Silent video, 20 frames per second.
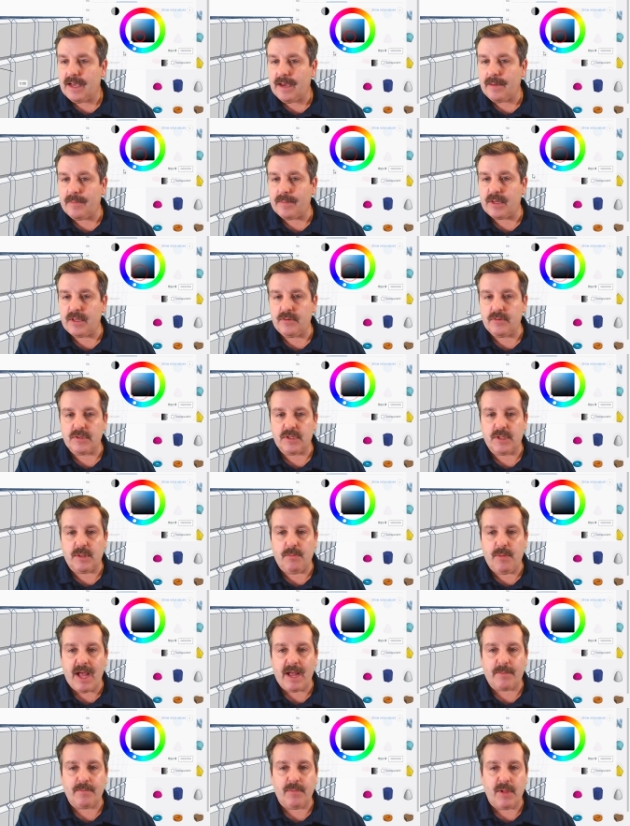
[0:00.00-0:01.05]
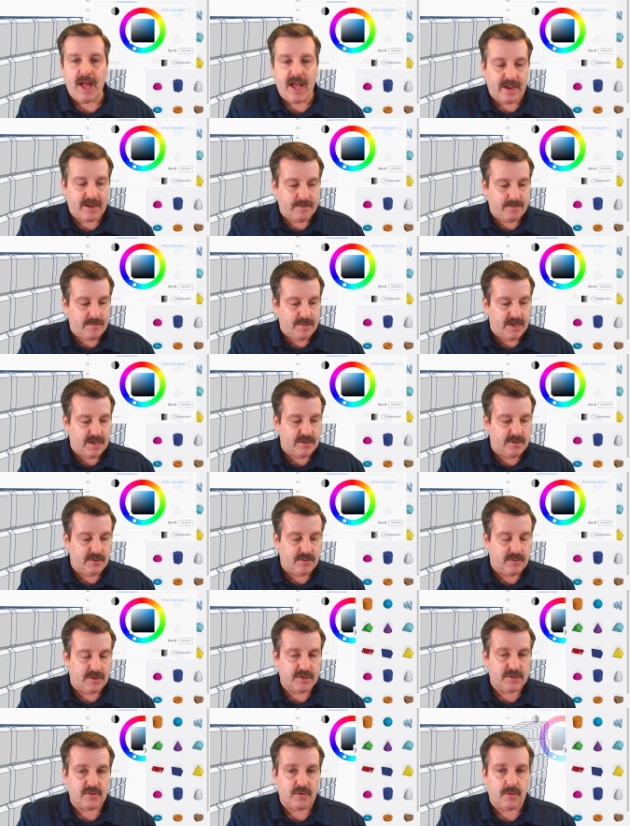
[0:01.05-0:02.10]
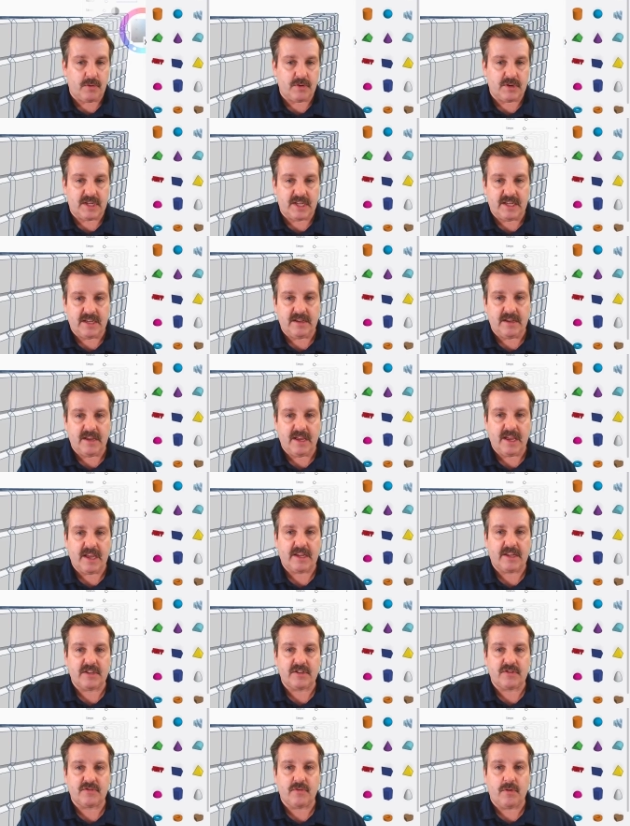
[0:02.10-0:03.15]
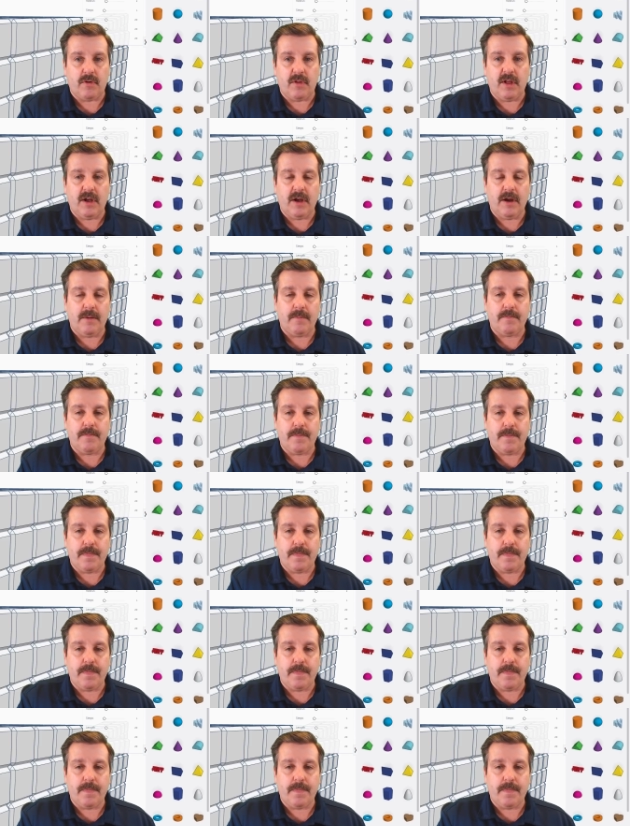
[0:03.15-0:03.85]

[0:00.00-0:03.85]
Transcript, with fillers: I'm gonna use the black black and do control D and control up.